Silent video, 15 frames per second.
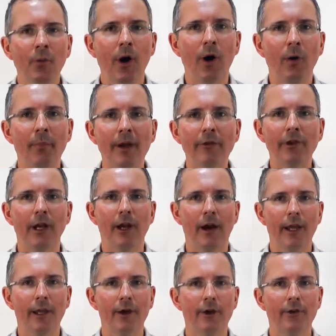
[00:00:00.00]
Well, basically
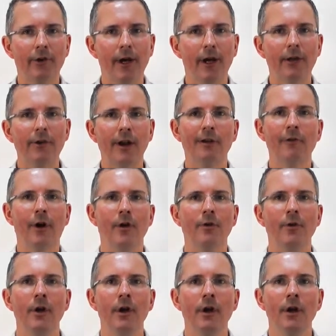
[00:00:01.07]
I could
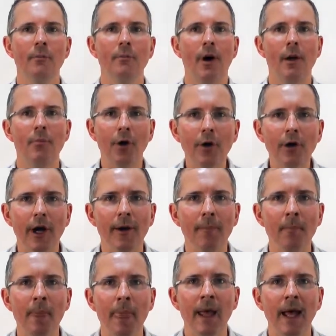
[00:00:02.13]
telephone my broker